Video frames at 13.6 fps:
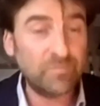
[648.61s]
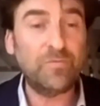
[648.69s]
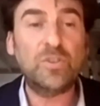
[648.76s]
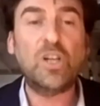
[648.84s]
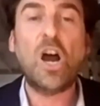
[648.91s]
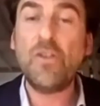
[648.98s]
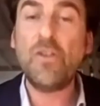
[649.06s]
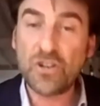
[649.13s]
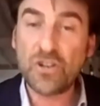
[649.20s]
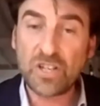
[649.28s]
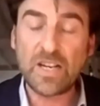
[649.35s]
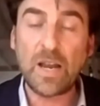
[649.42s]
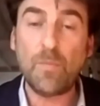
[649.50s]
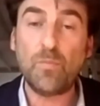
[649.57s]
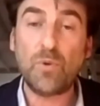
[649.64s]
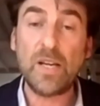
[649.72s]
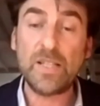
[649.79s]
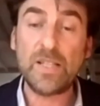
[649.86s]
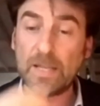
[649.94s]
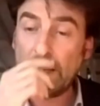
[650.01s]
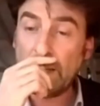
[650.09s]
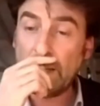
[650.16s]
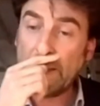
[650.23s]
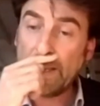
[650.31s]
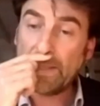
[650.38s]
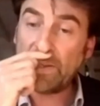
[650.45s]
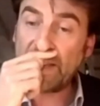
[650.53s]
courageously embraced,
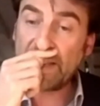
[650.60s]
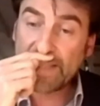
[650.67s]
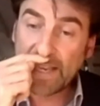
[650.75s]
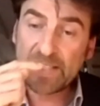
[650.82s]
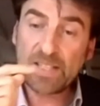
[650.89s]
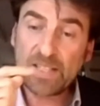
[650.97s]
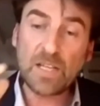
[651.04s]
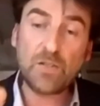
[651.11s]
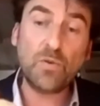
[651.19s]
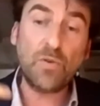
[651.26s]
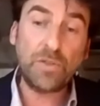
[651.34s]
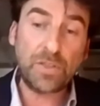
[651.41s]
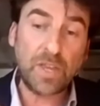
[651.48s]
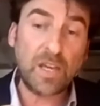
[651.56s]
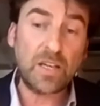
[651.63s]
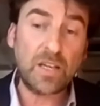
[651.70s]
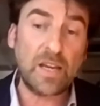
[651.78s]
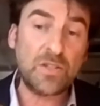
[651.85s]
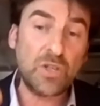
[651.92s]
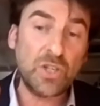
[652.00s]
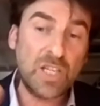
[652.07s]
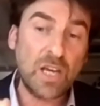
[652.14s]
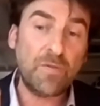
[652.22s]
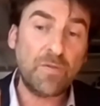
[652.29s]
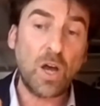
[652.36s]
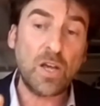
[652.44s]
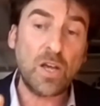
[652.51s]
the necessity to think and to
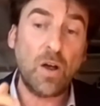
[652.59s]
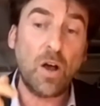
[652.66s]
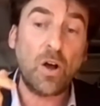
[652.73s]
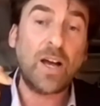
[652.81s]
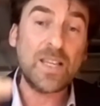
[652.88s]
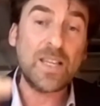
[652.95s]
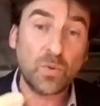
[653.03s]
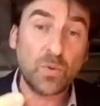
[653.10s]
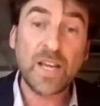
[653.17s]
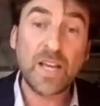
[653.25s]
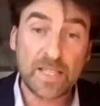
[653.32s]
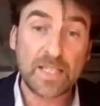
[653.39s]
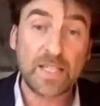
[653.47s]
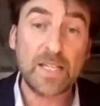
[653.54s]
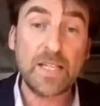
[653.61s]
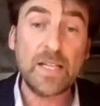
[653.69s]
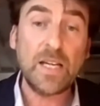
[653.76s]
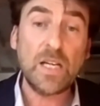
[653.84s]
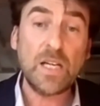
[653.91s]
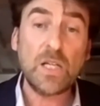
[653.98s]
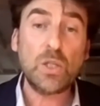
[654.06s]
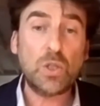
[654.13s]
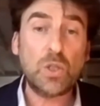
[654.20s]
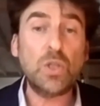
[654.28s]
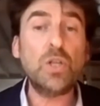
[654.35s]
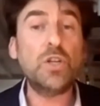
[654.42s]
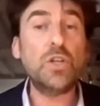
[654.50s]
give a raison d'être
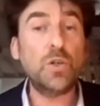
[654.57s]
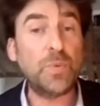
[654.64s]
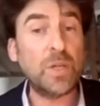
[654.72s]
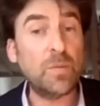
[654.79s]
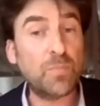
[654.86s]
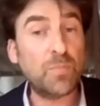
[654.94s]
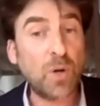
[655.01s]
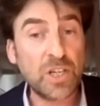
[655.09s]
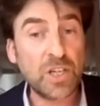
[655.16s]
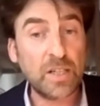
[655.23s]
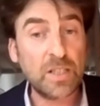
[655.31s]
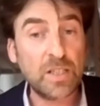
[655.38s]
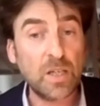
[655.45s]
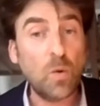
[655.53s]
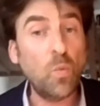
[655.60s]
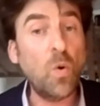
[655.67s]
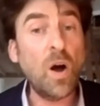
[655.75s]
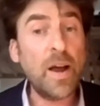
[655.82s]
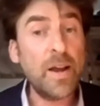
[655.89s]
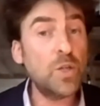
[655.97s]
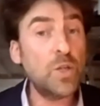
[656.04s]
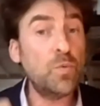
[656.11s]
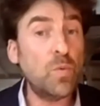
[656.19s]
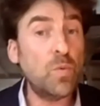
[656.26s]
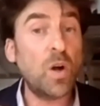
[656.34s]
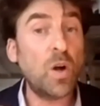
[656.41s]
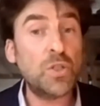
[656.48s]
to the European project. Why do
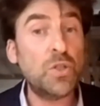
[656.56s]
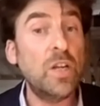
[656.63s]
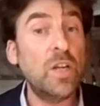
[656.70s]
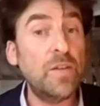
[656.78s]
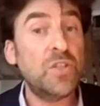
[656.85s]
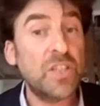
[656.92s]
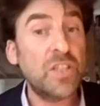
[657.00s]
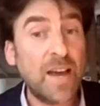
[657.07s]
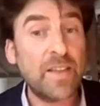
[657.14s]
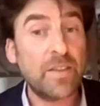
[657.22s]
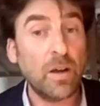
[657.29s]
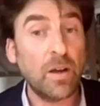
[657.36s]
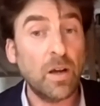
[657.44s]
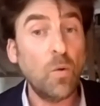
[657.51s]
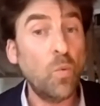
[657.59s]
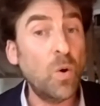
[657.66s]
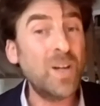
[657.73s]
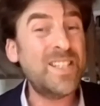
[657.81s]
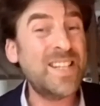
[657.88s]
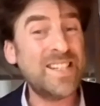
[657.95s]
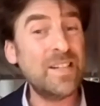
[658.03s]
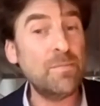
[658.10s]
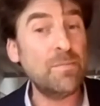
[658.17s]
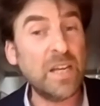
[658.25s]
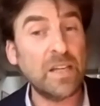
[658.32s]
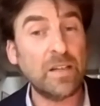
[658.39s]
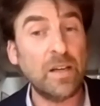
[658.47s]
we want to live together? What does it
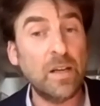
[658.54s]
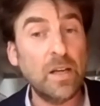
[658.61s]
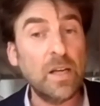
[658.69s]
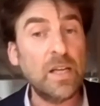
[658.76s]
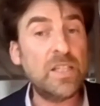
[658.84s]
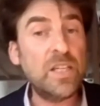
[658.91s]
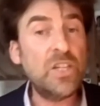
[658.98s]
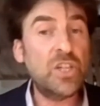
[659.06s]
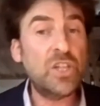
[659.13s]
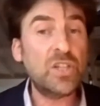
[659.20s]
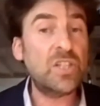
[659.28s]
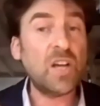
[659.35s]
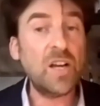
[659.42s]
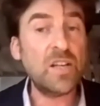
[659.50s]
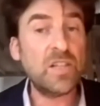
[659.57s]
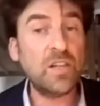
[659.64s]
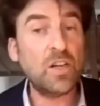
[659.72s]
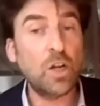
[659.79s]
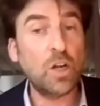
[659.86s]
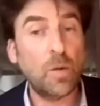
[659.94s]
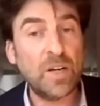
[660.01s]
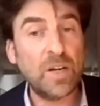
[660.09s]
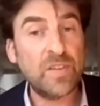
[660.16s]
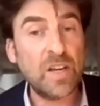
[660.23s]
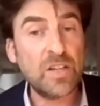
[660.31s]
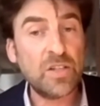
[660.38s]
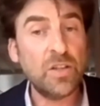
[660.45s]
mean? Is it just size and the
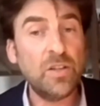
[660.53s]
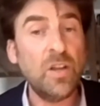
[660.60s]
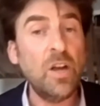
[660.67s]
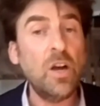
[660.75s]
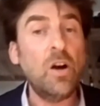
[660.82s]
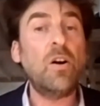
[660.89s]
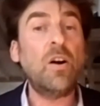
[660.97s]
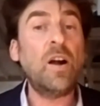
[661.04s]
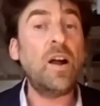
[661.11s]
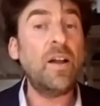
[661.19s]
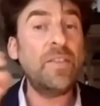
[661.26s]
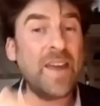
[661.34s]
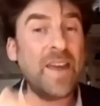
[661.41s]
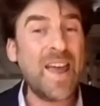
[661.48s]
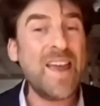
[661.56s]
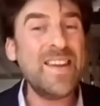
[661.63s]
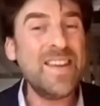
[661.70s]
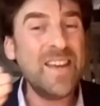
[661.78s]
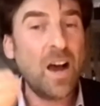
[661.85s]
globalization, or are there any